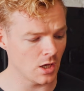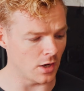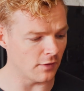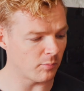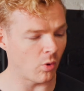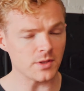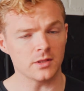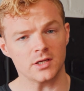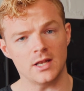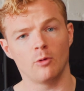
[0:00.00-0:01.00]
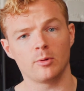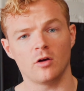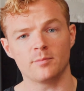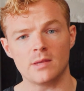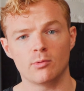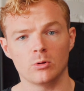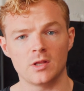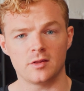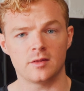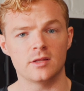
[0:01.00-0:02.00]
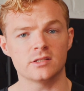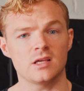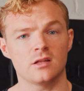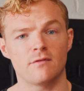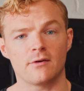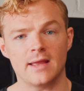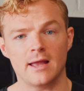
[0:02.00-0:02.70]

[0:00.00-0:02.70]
Another point that can help a lot of people is that it's very